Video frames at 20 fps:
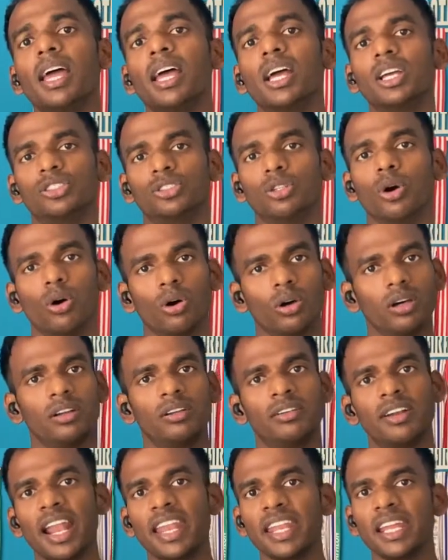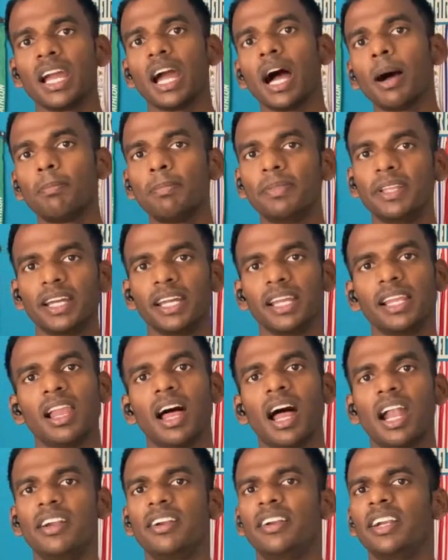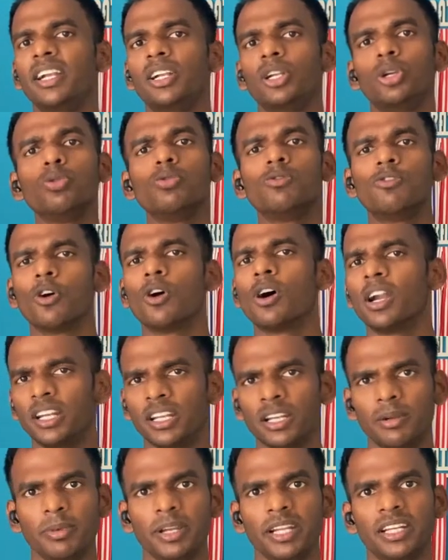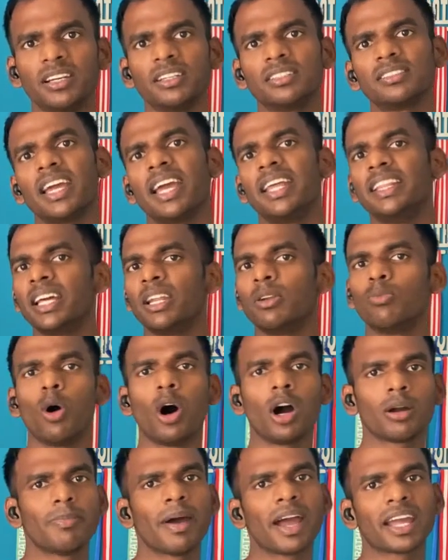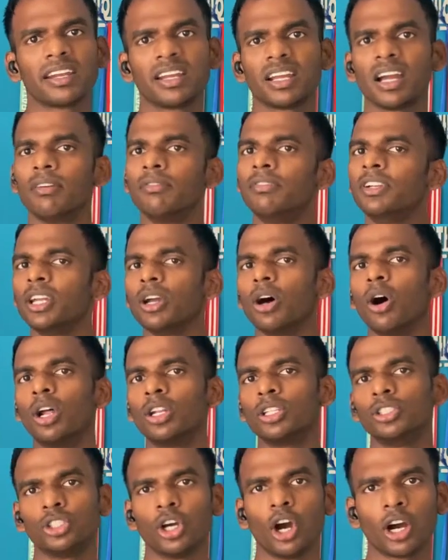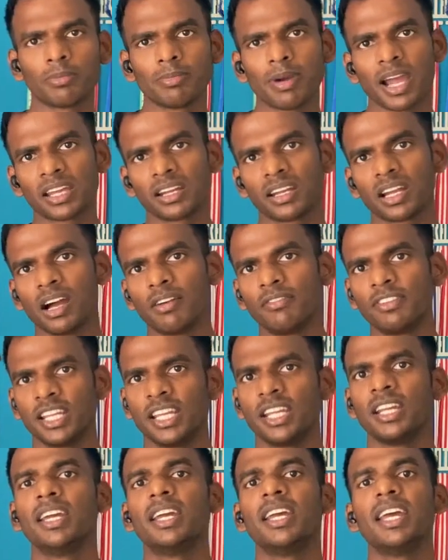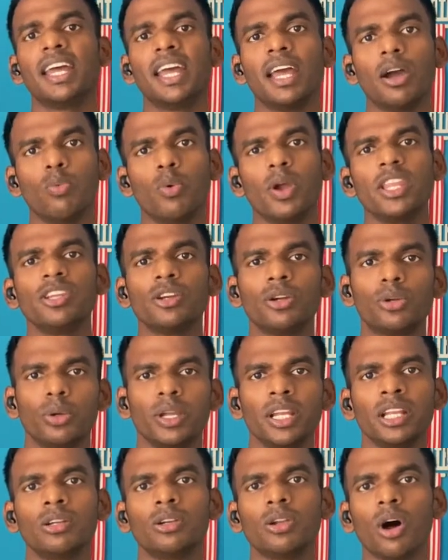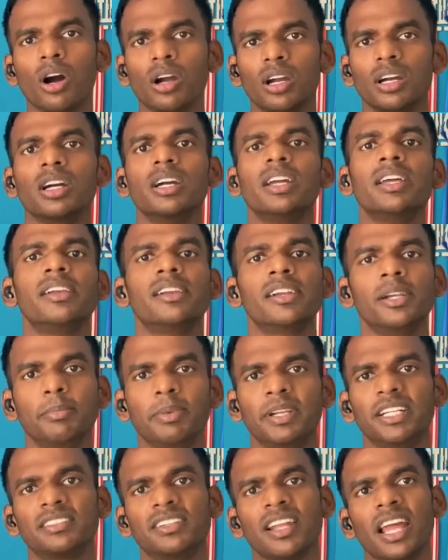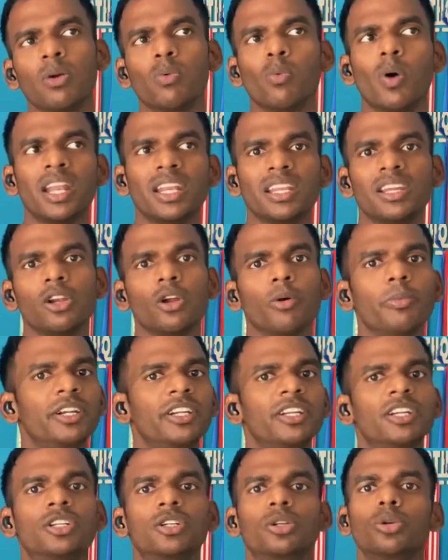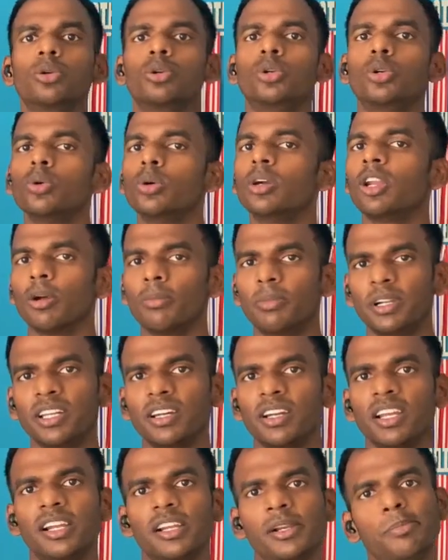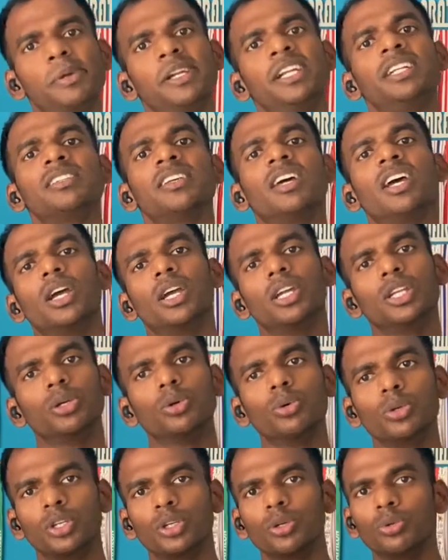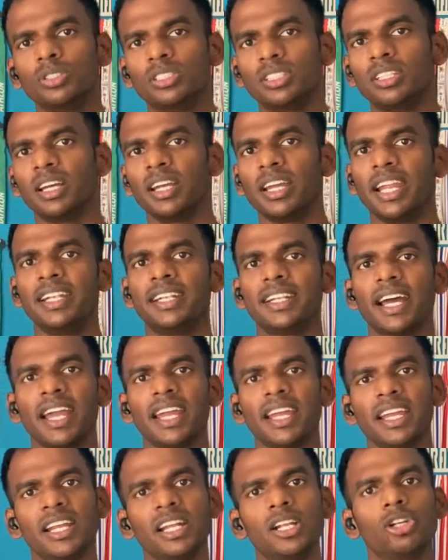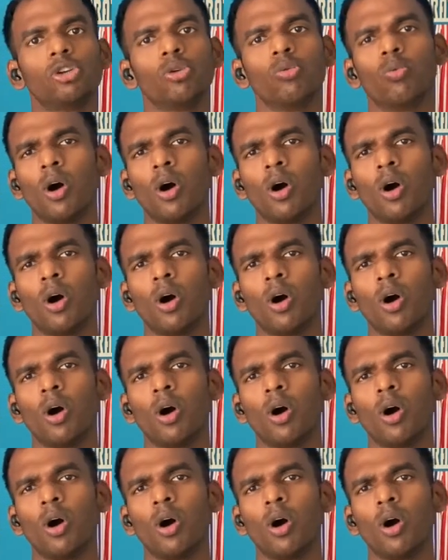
So running up the hill 100 to 400 meters and then walk back recovery or jog back recovery. When you're doing longer hill repeats, like 1 kilometer to 2 kilometer hill repeats, you use the entire hill to